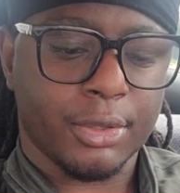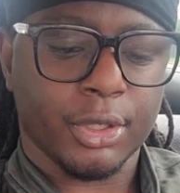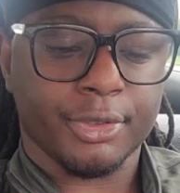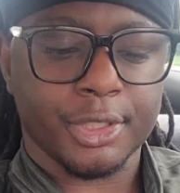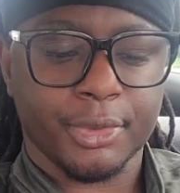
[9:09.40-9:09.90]
I don't
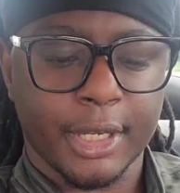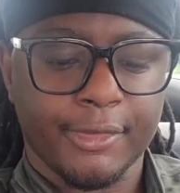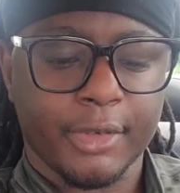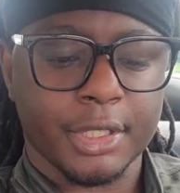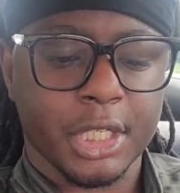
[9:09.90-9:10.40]
know if this when they
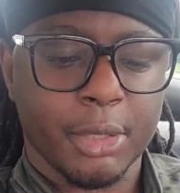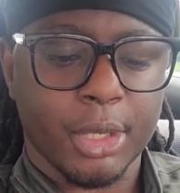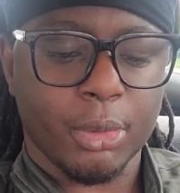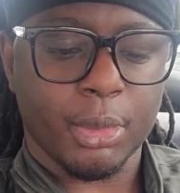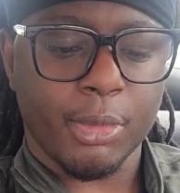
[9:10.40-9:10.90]
first came
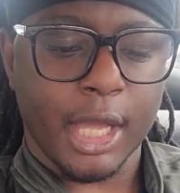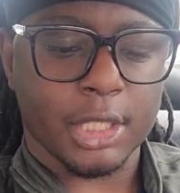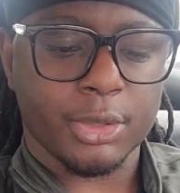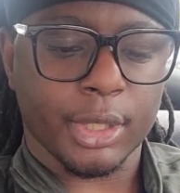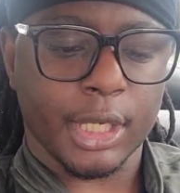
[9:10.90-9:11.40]
out, but back
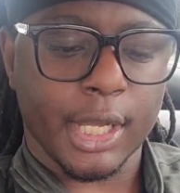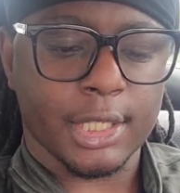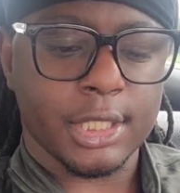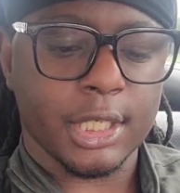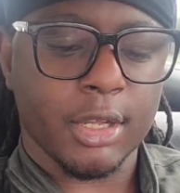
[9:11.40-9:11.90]
in
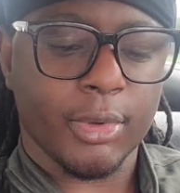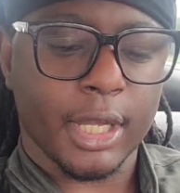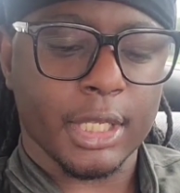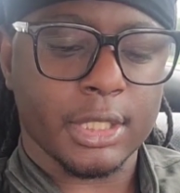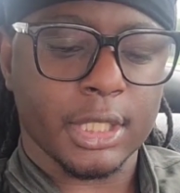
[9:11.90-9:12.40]
2019 they were
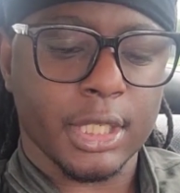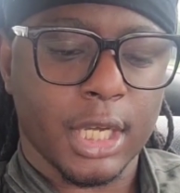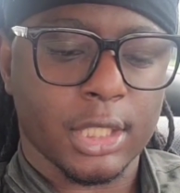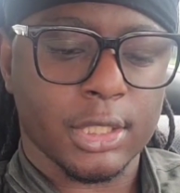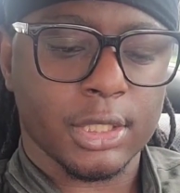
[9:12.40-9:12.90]

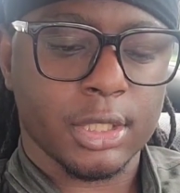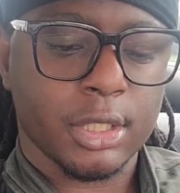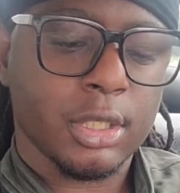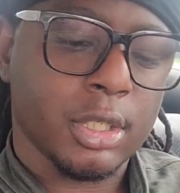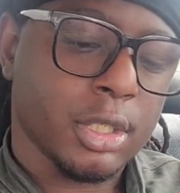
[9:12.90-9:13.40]
$18.
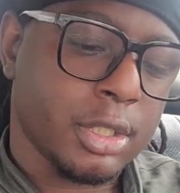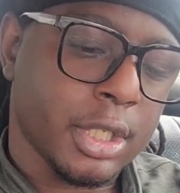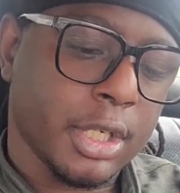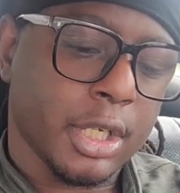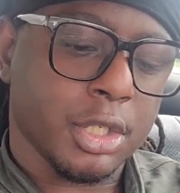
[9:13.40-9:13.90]

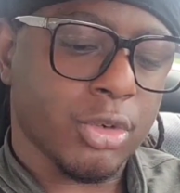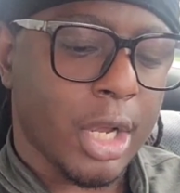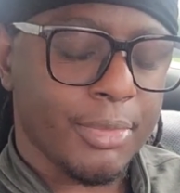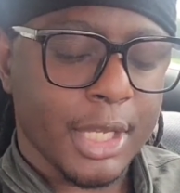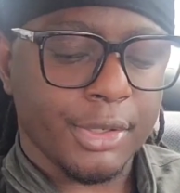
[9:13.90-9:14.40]
Then they
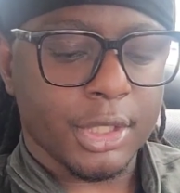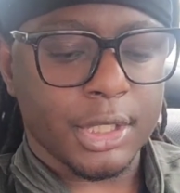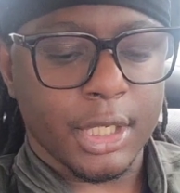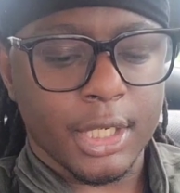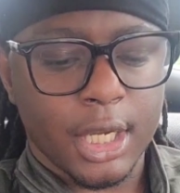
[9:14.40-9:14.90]
dropped down to
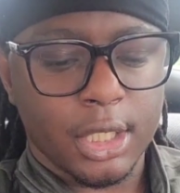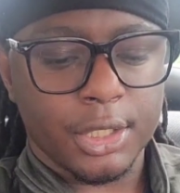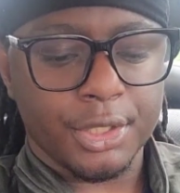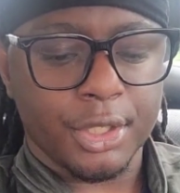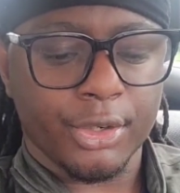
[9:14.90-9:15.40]

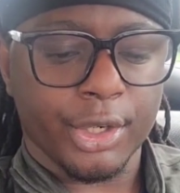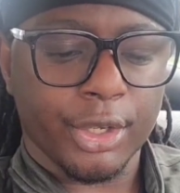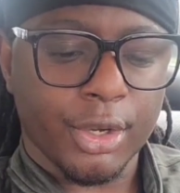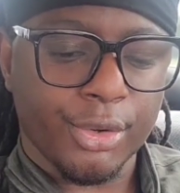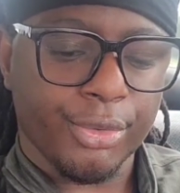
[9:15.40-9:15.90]
$10
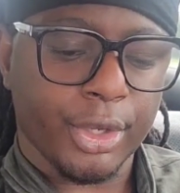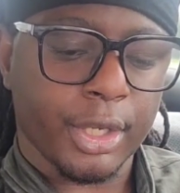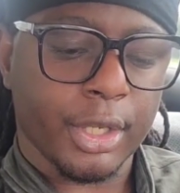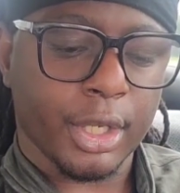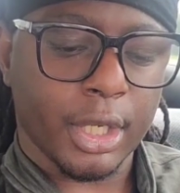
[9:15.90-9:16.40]
during
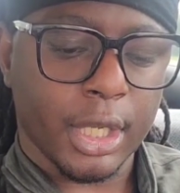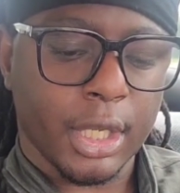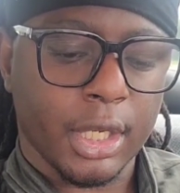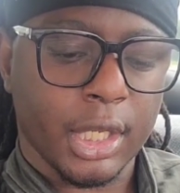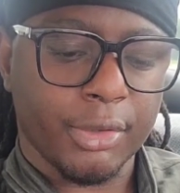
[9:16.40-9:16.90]
COVID,
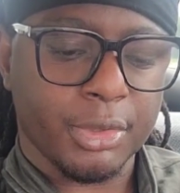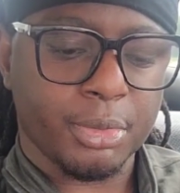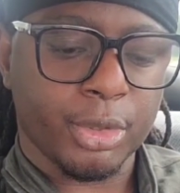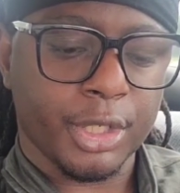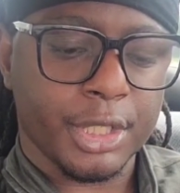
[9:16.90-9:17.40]
and it
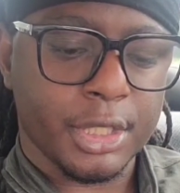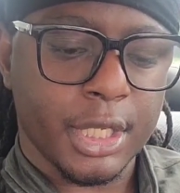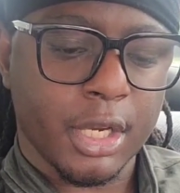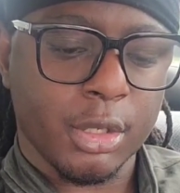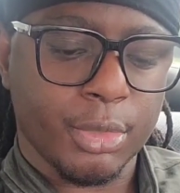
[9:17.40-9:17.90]
was pretty
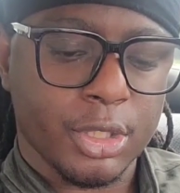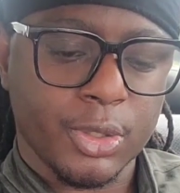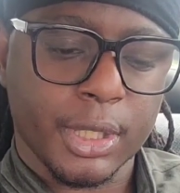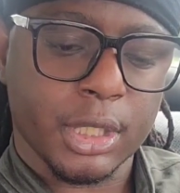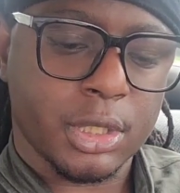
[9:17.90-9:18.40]
steady
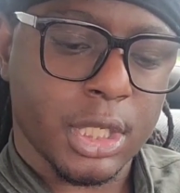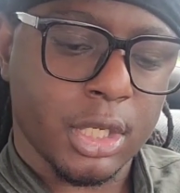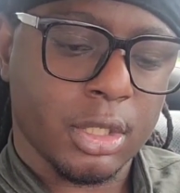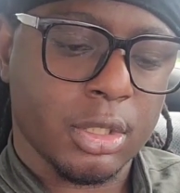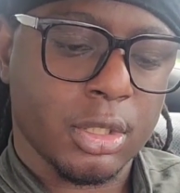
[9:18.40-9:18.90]
between
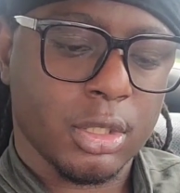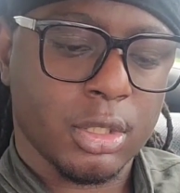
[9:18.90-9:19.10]
$10